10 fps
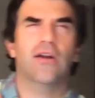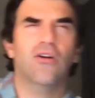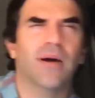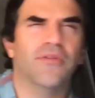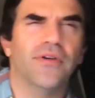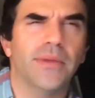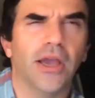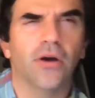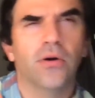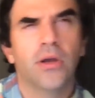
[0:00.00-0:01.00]
I don't know about
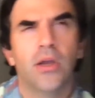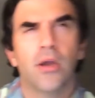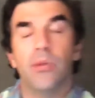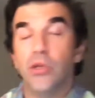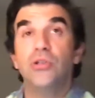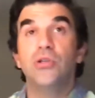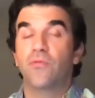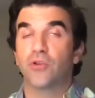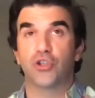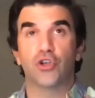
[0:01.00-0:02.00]
Vimeo, but YouTube
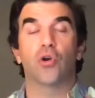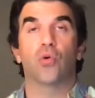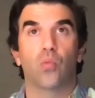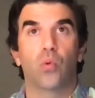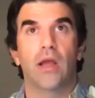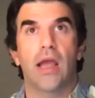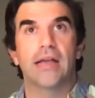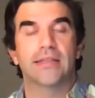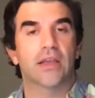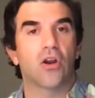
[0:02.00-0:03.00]
for sure
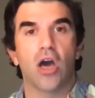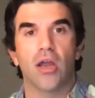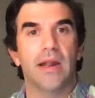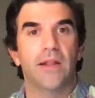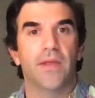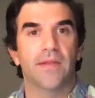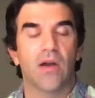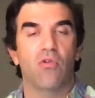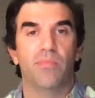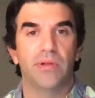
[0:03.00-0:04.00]
has like an automated thing
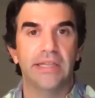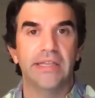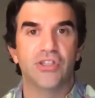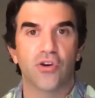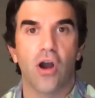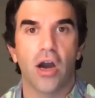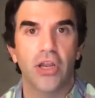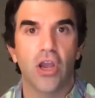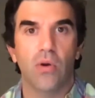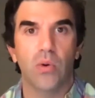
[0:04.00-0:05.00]
that will police your
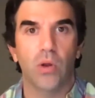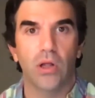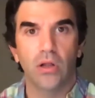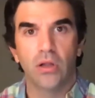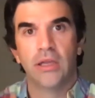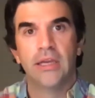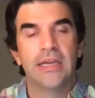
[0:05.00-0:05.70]
audio and will